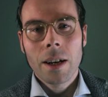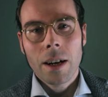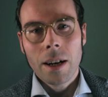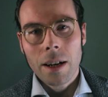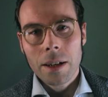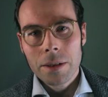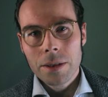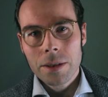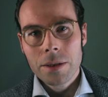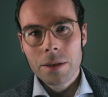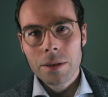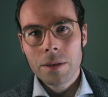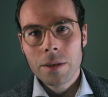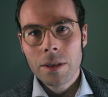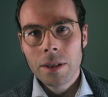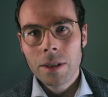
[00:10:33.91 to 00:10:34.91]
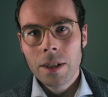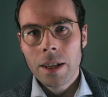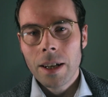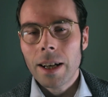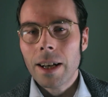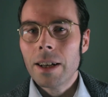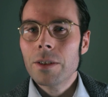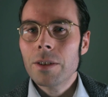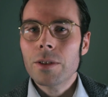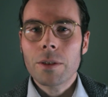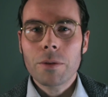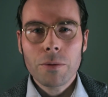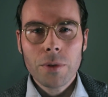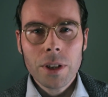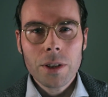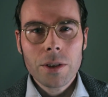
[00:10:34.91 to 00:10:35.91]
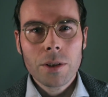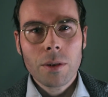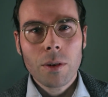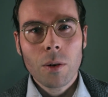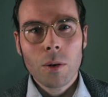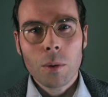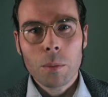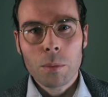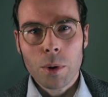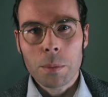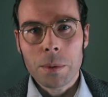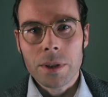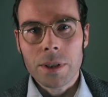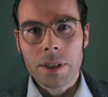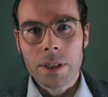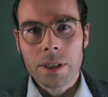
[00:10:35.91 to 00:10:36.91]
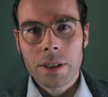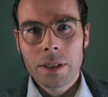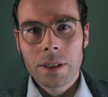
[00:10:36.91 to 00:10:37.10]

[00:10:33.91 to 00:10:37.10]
understood as a feature or a property